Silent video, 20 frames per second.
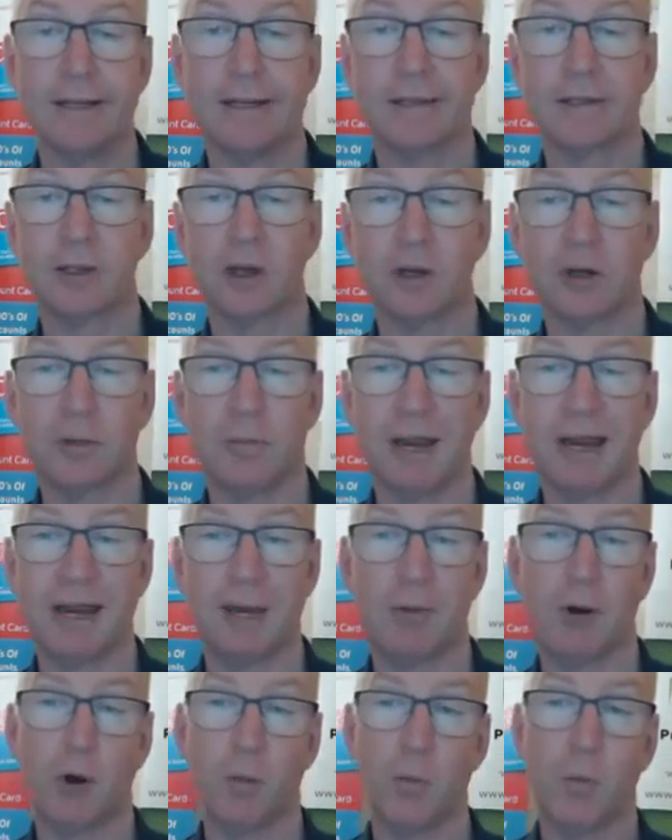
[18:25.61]
So
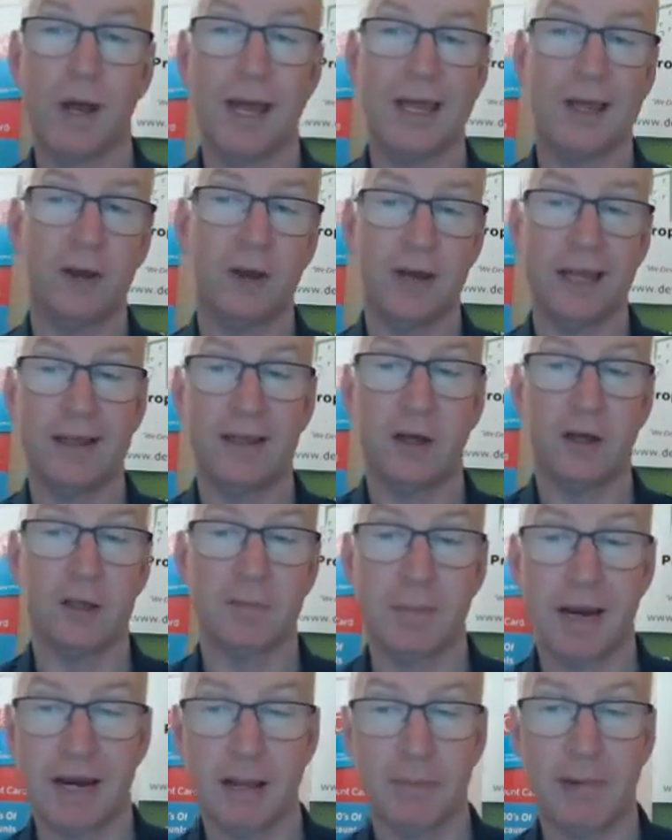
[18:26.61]
depending upon where you need
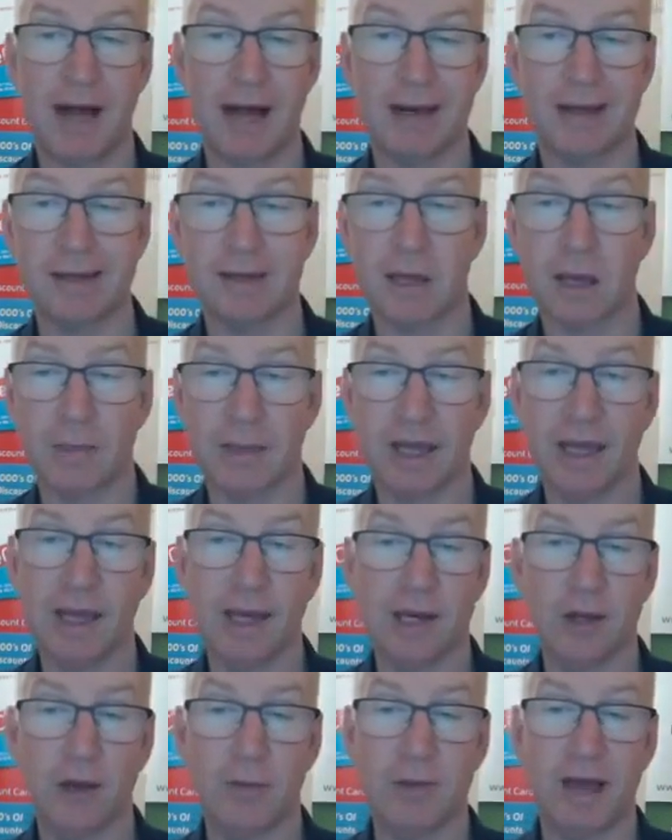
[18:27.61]
those money partners coming
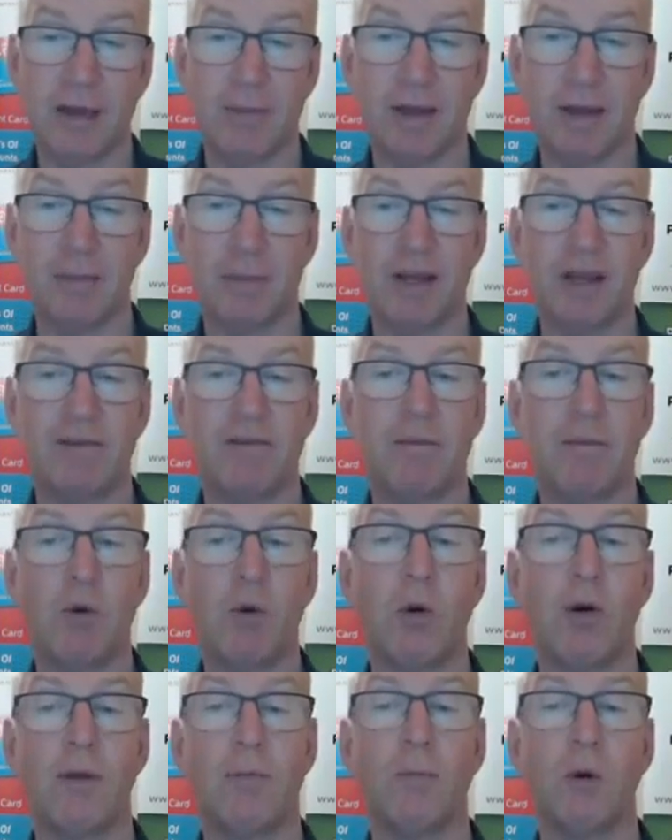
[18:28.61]
in, you may be able to give
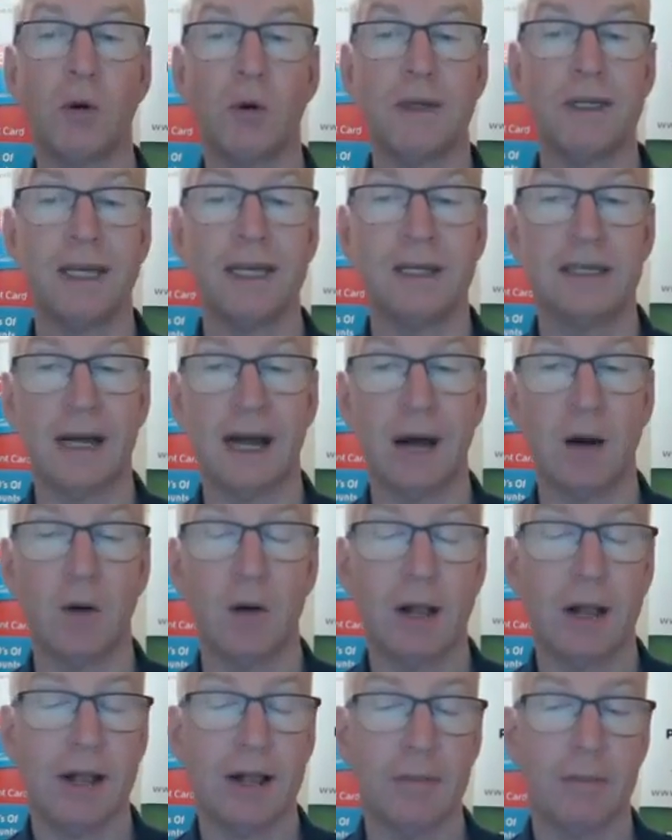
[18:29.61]
more and more
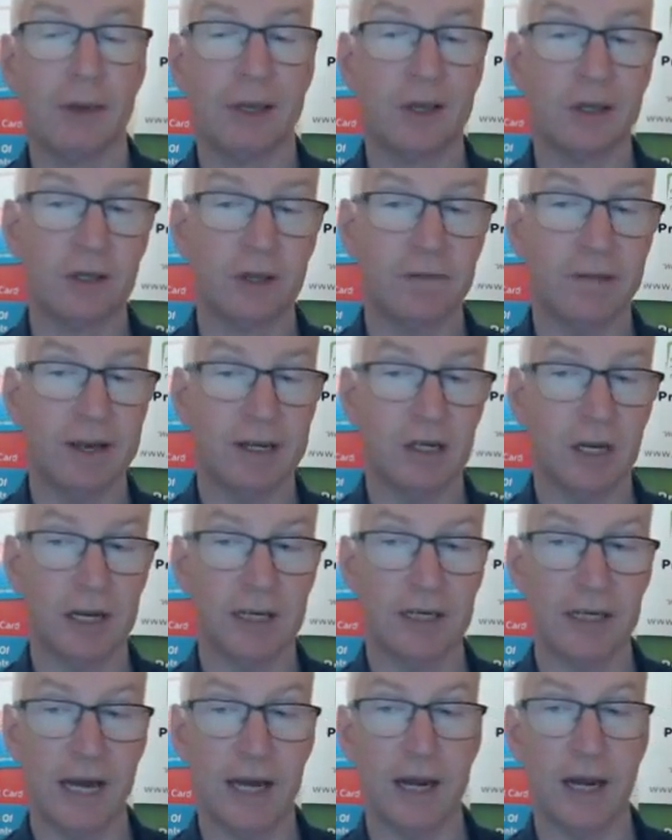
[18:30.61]
detail because you've actually
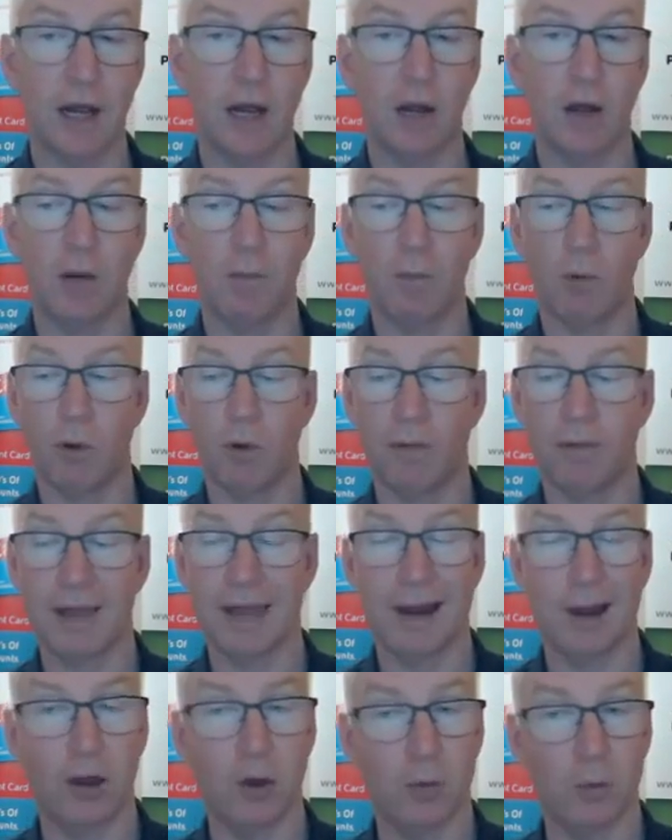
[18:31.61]
done a lot more of
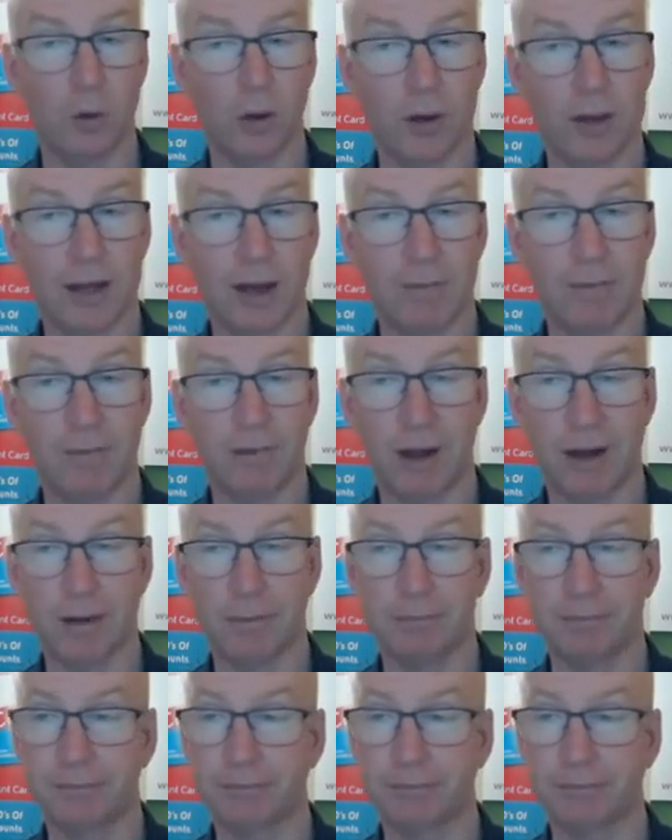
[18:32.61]
that homework up front.